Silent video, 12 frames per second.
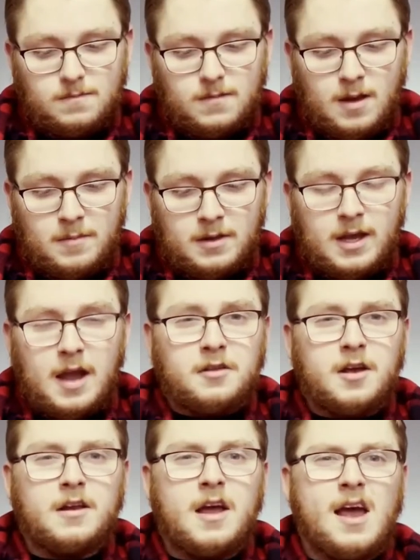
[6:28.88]
I mean,
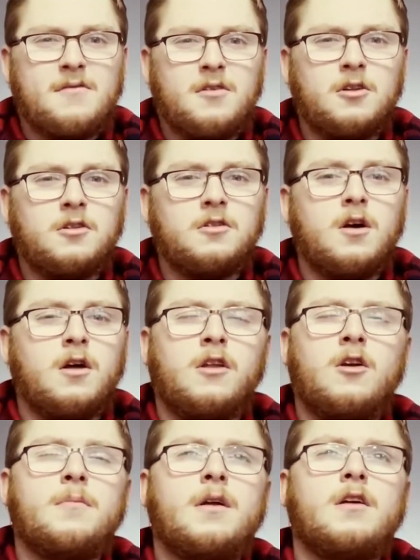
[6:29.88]
they have a
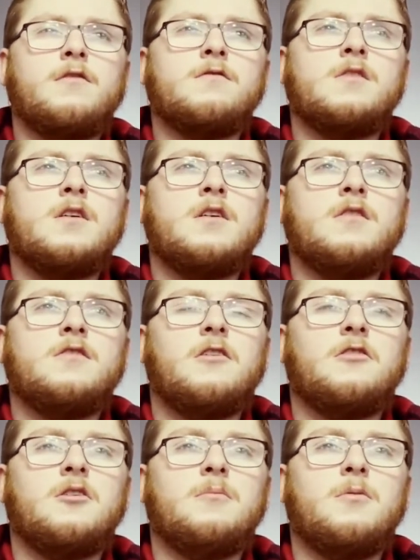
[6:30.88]
little bit of the south
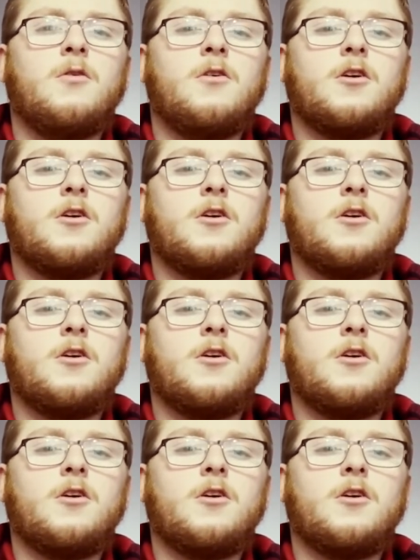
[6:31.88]
of the border